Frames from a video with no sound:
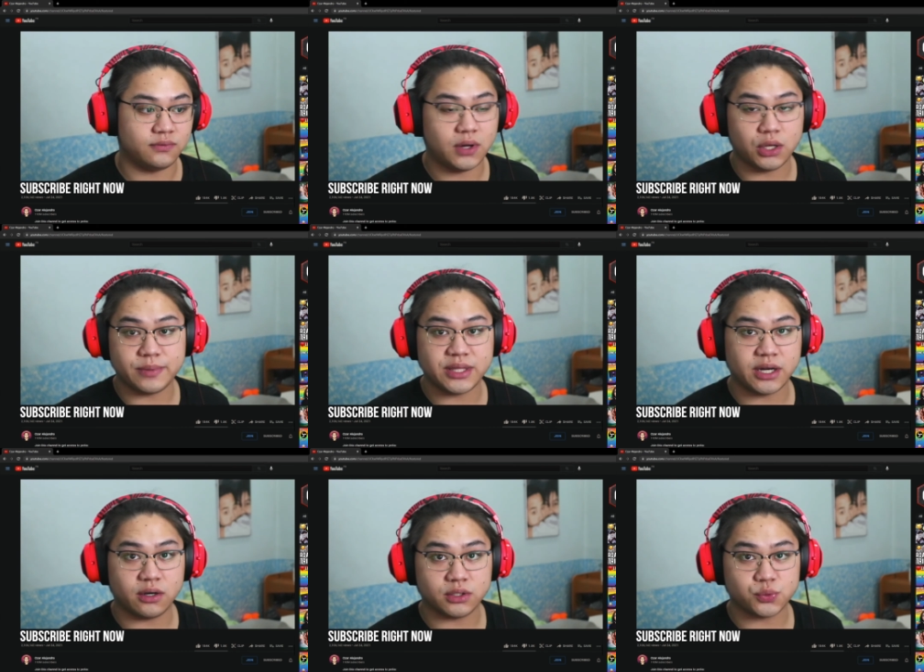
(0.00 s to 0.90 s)
Follow me
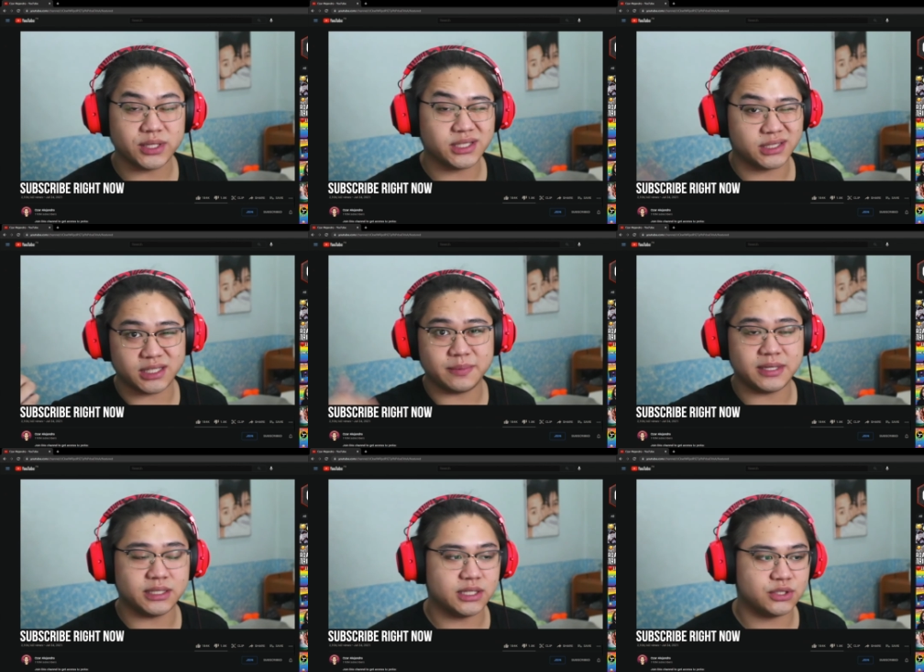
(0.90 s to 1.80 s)
there on Twitch, it's gonna be
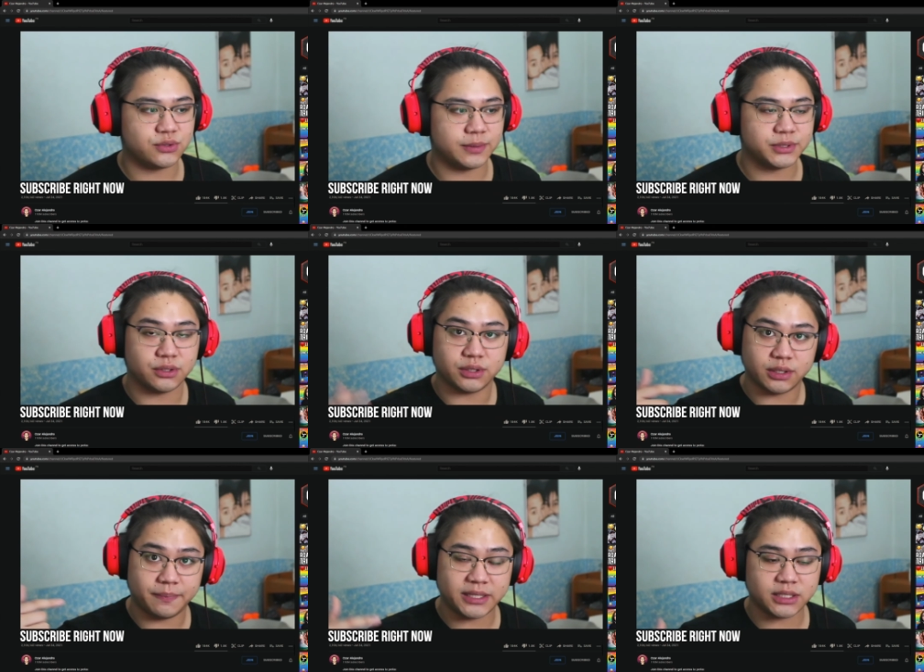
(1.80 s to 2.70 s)
in the description or in
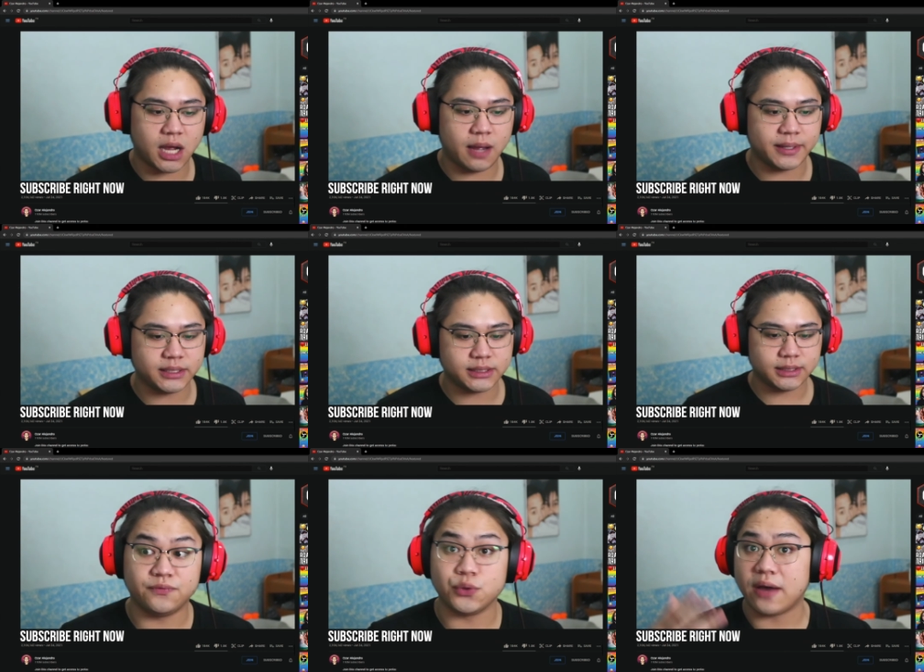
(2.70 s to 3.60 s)
pinned comment.
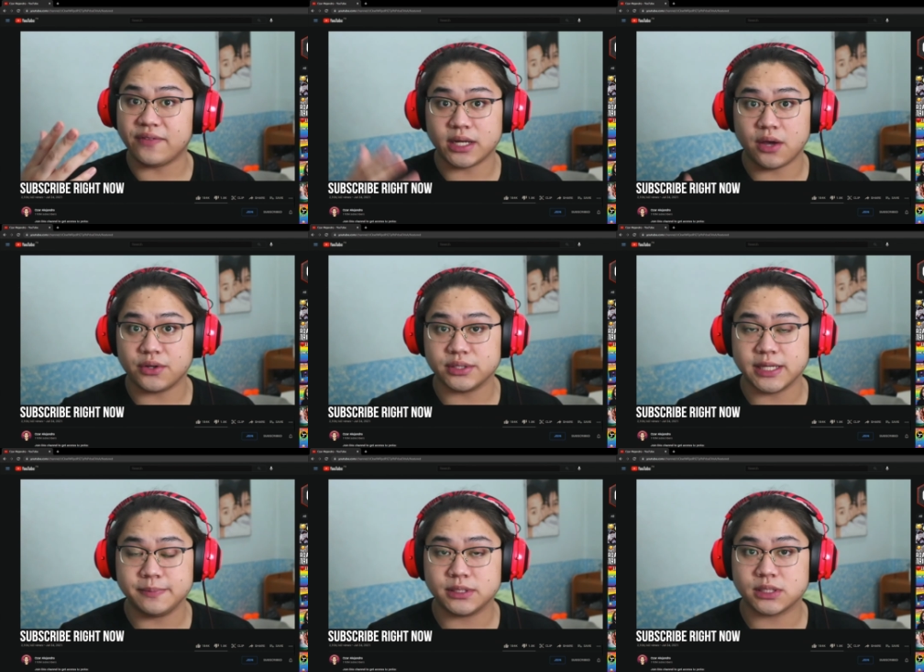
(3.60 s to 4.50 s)
If you have any other
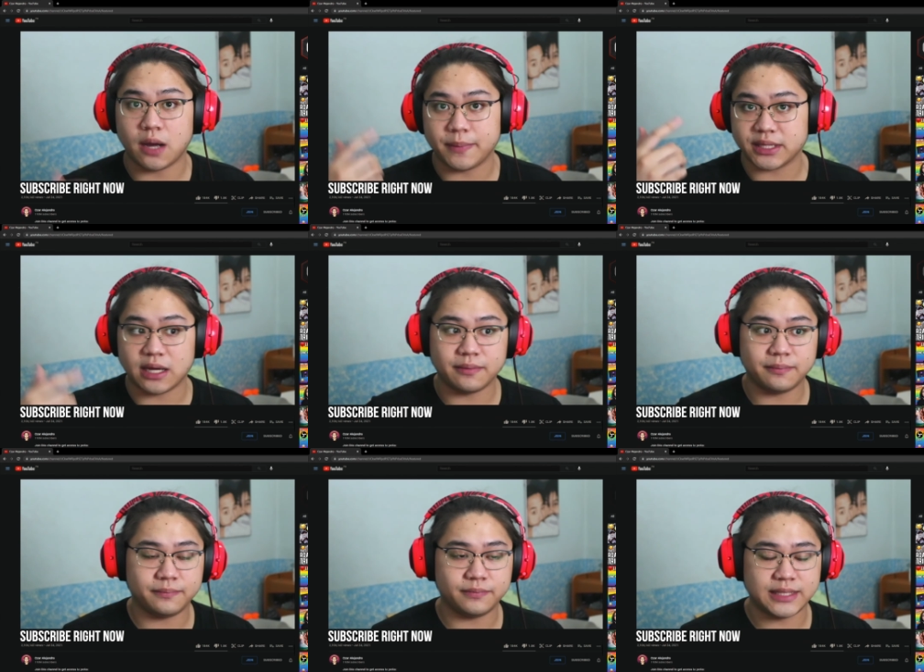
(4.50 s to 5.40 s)
tips, comment
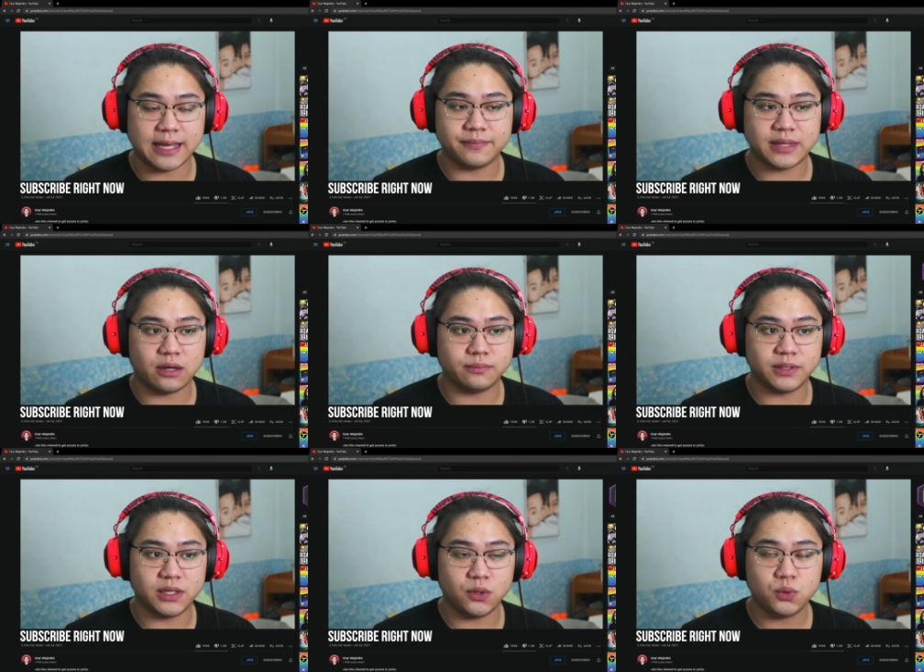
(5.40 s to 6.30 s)
them down
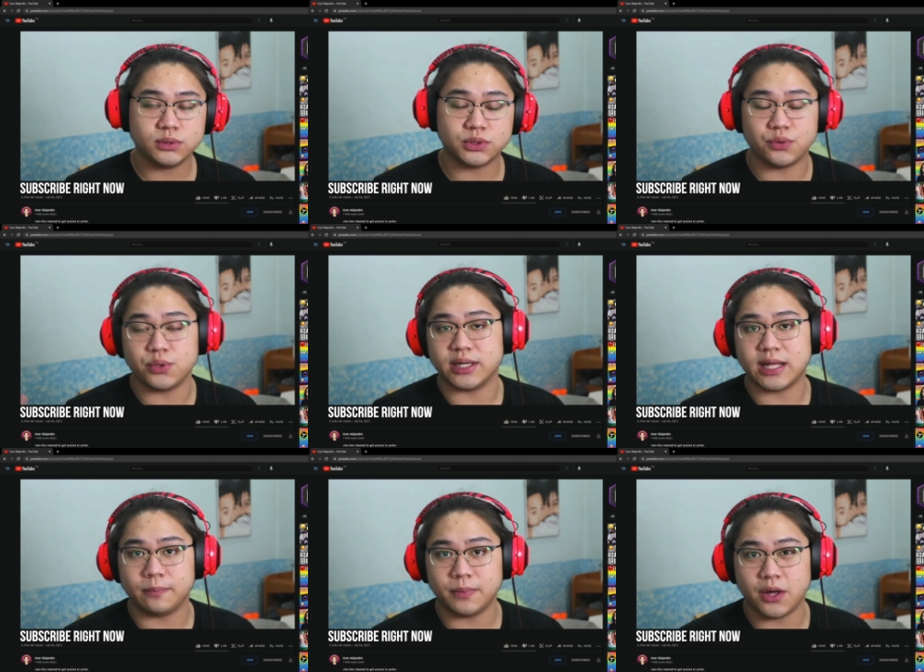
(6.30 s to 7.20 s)
below so you can
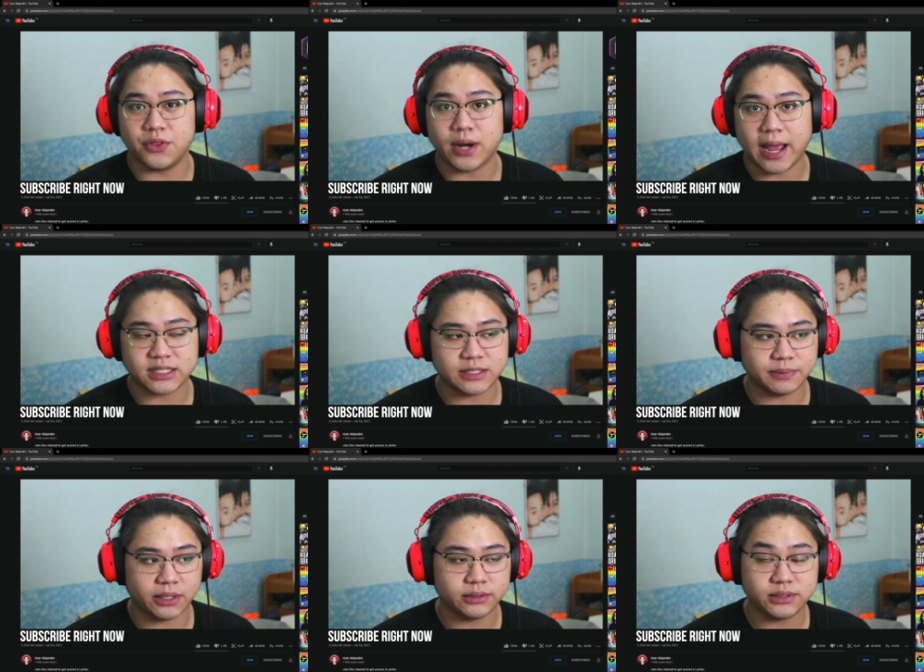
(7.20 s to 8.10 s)
help other Axie
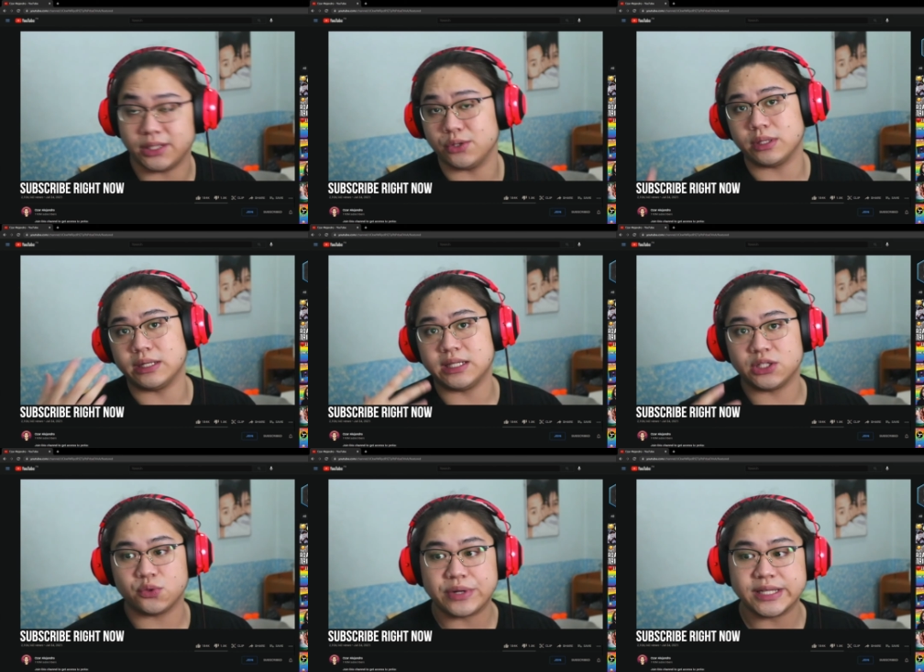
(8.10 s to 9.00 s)
players and you can
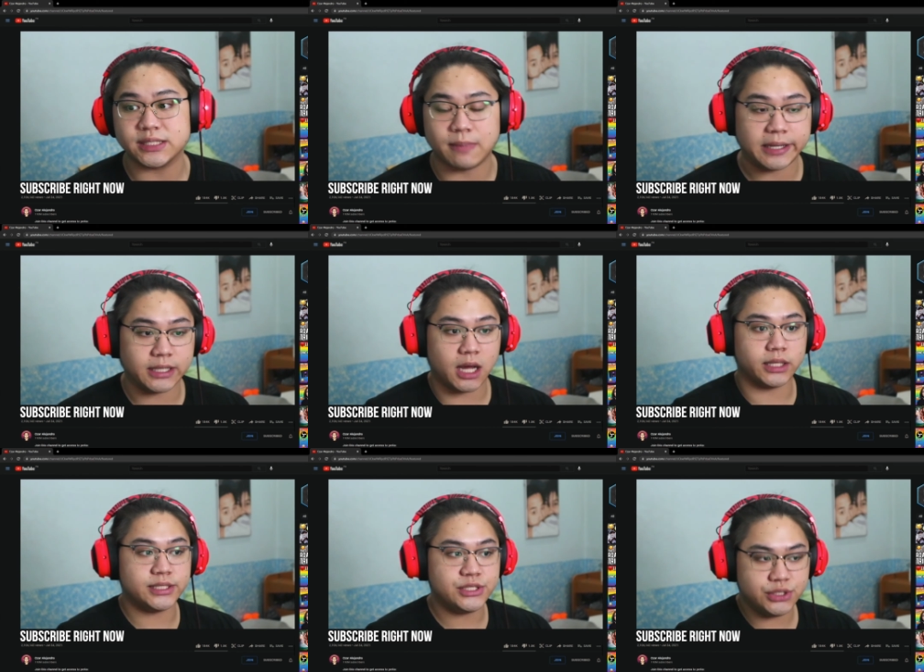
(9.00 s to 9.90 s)
increase my
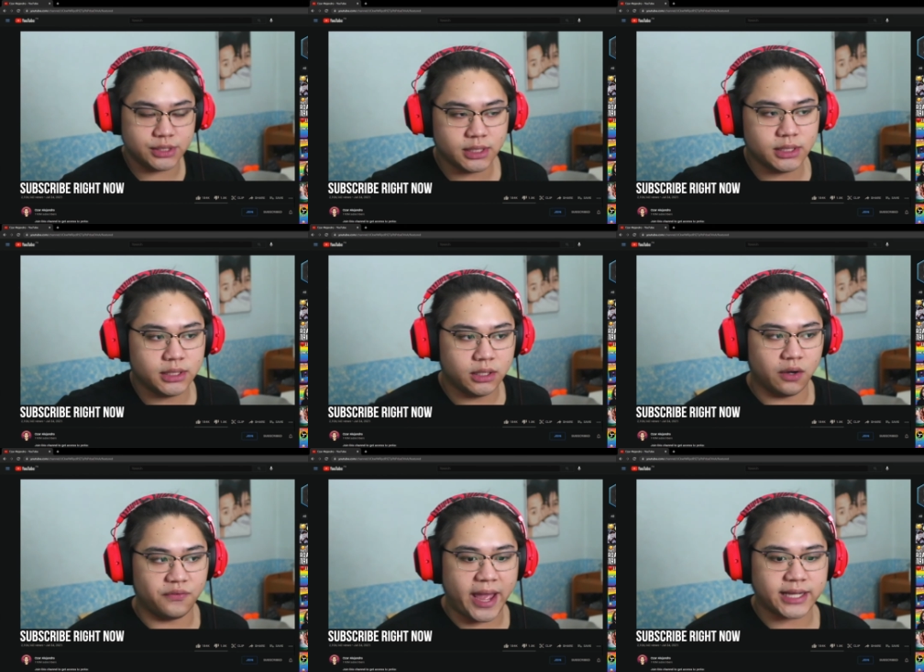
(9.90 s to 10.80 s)
knowledge
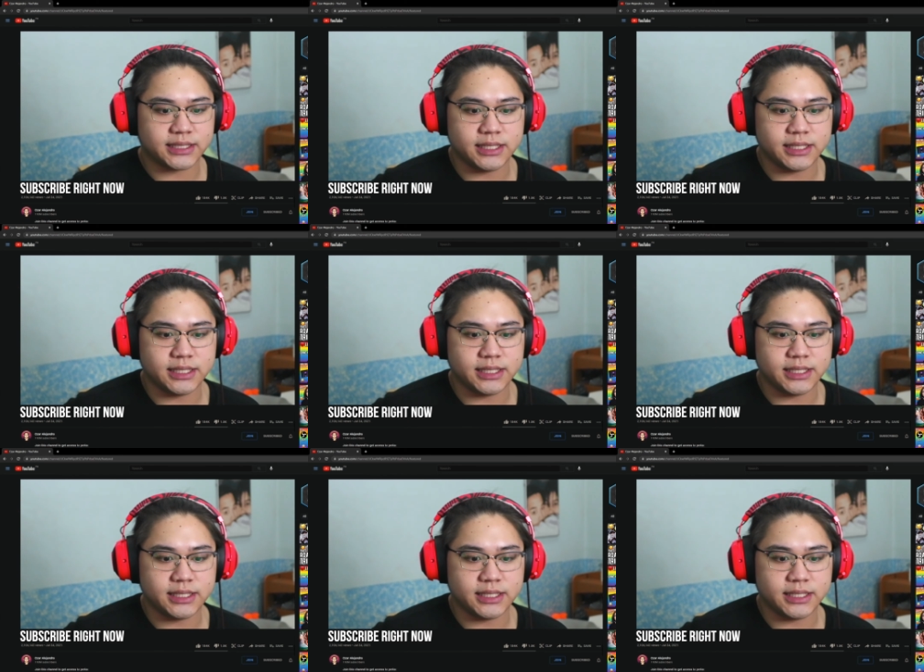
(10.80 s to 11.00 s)
of Axie.